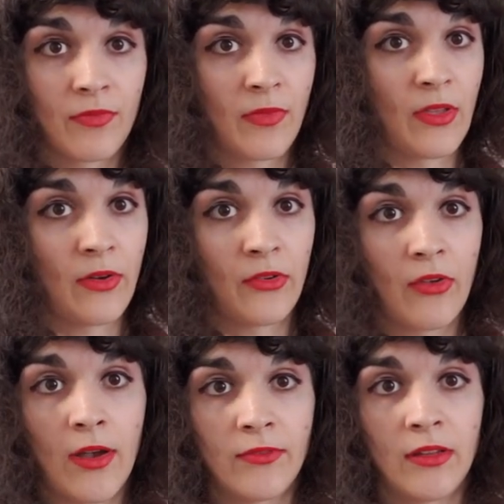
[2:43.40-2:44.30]
There's
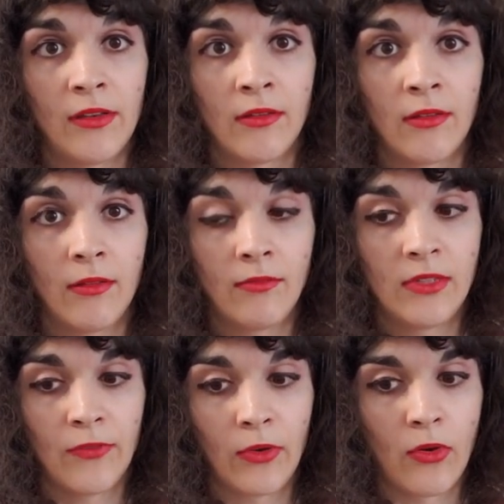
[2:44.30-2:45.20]
often
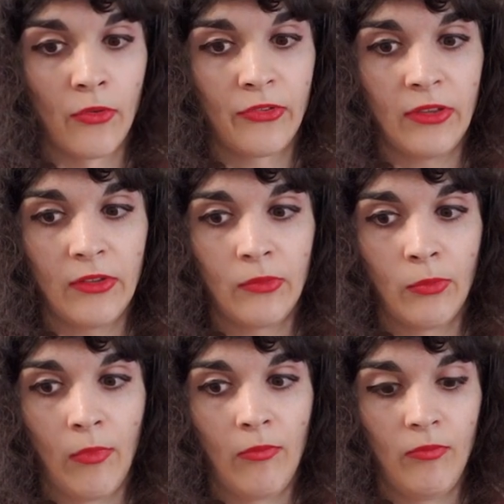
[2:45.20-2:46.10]

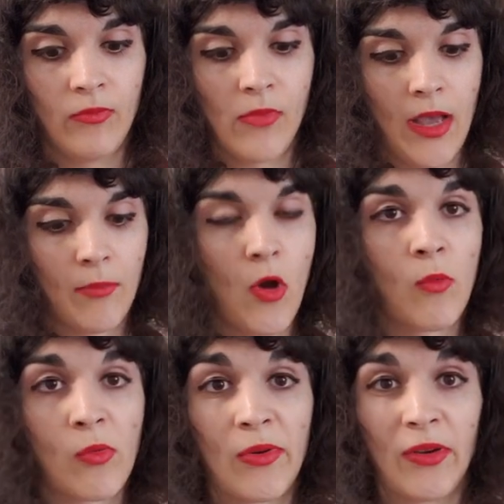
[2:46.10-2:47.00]
difficulties,
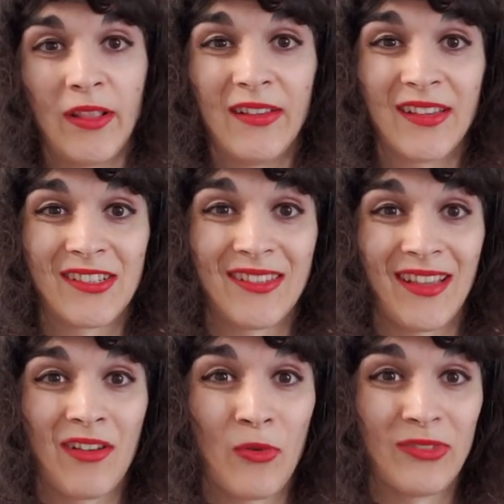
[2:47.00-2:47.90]
comorbidities such as
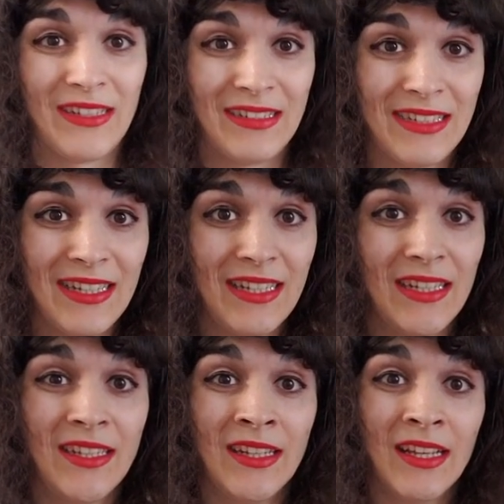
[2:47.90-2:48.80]
like
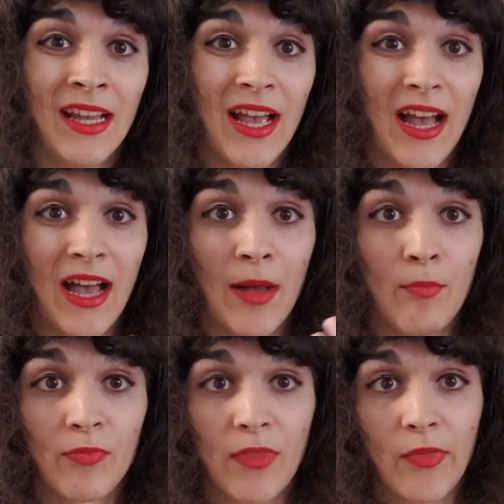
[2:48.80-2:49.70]
OCD.
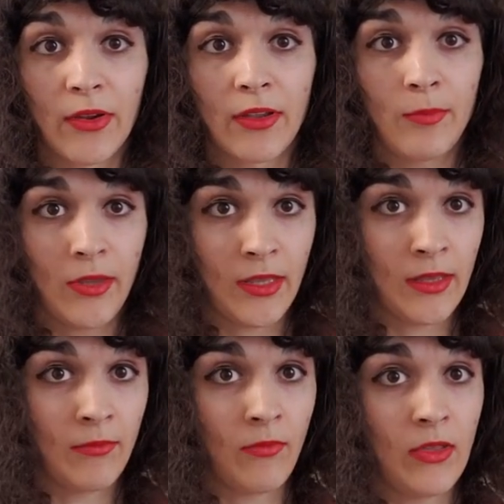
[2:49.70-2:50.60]
There could
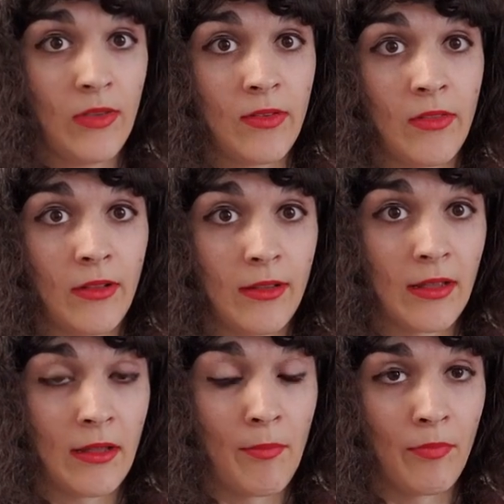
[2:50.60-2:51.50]
be even
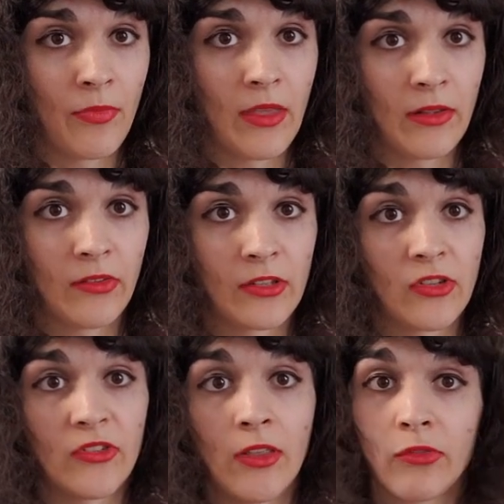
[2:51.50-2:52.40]
things such
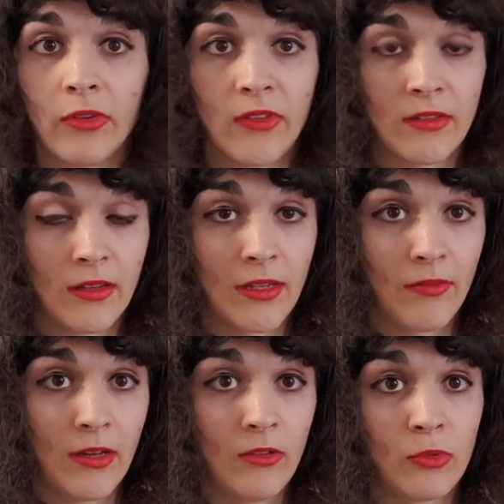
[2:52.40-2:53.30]
as sensory
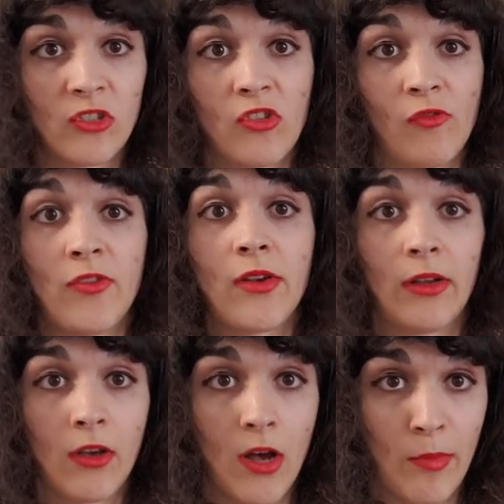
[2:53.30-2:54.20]
sensitivities, which is a very
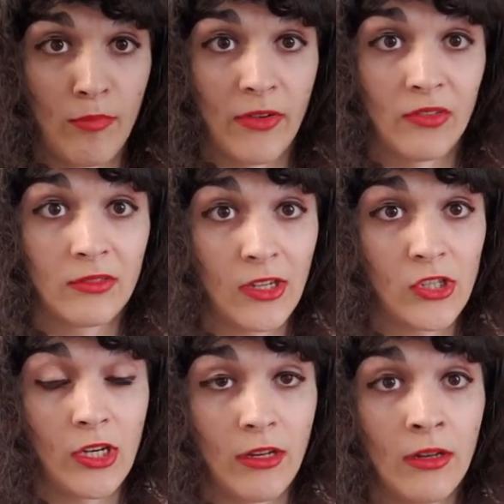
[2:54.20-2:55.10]
common
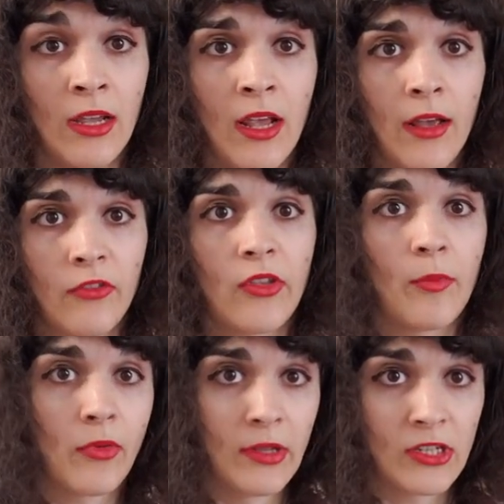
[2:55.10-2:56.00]
presentation. And
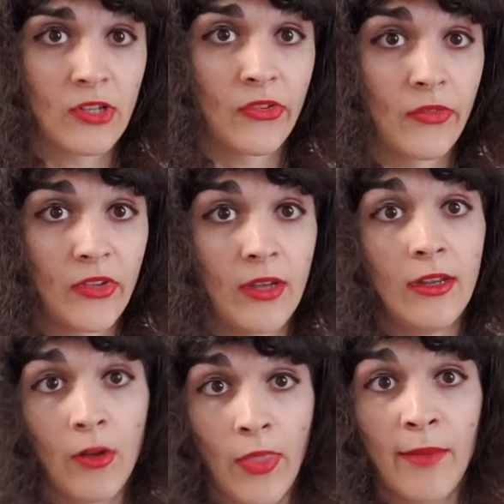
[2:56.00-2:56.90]
some clinicians have said,
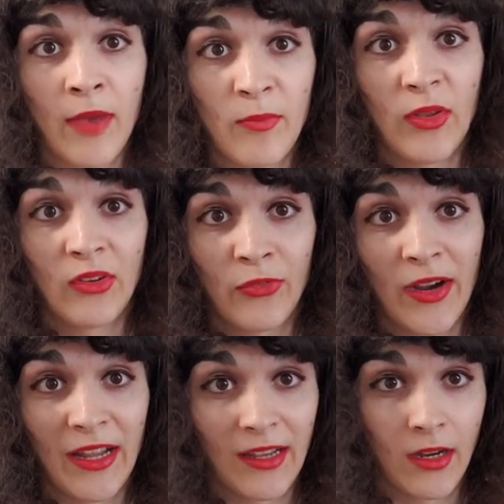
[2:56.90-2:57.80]
that might be a
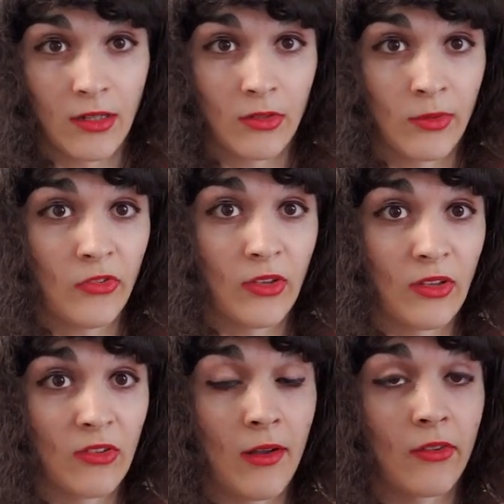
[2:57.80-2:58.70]
defining characteristic
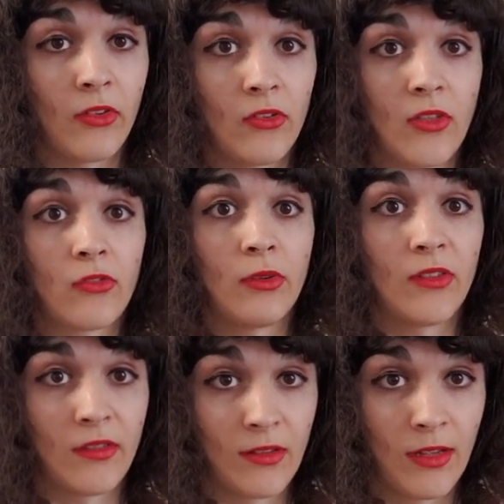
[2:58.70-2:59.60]
is honestly sensory
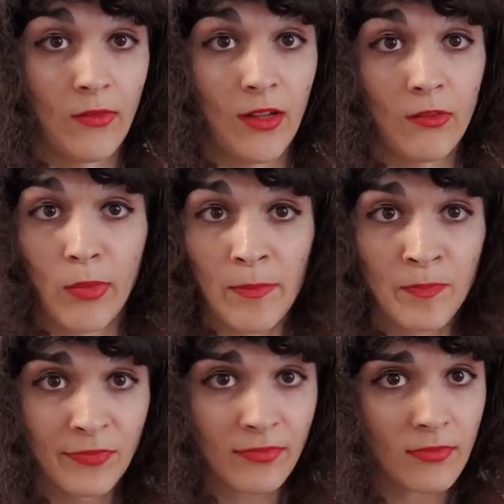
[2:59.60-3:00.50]
sensitivities,
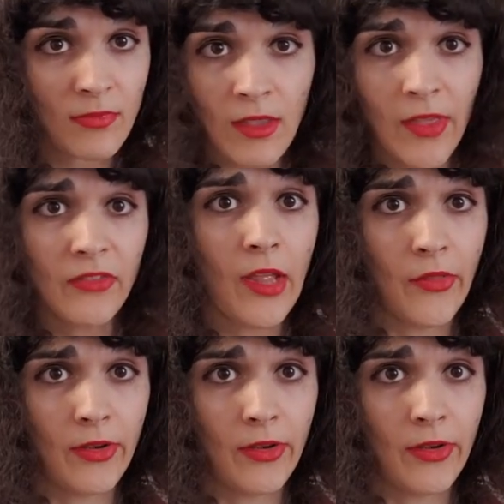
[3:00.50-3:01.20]
but that's neither